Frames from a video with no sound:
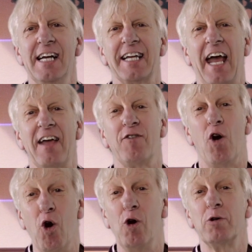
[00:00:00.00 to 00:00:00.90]
gave
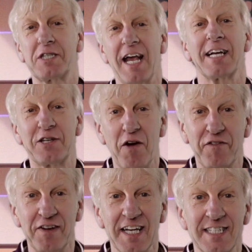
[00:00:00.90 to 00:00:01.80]
all
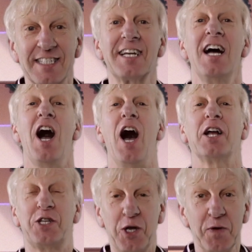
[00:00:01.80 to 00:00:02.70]
saxophonists a
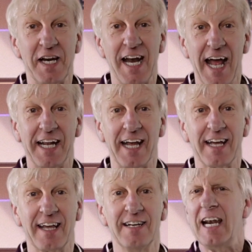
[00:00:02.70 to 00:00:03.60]
tuning
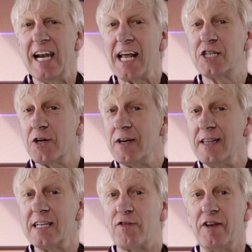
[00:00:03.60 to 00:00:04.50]
headache. Later in
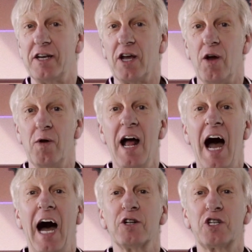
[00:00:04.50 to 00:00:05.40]
this video,
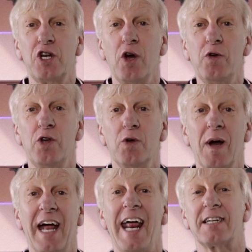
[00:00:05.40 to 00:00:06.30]
I'll show you
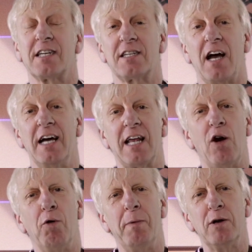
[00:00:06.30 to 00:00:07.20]
an exercise that
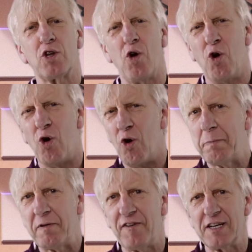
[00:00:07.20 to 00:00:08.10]
almost all
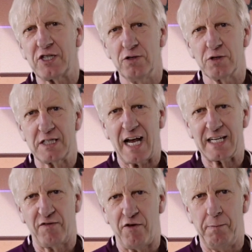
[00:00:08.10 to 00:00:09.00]
professional
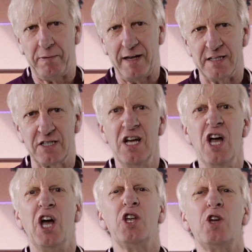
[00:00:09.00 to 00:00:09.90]
saxophone players
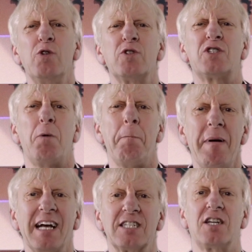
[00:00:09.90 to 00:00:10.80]
use to
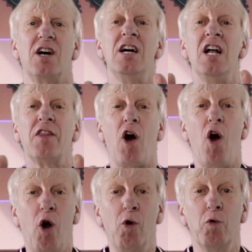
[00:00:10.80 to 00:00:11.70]
master the
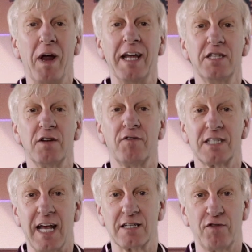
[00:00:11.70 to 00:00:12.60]
whole range of the
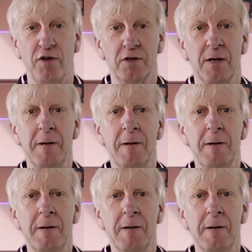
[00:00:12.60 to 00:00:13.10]
saxophone,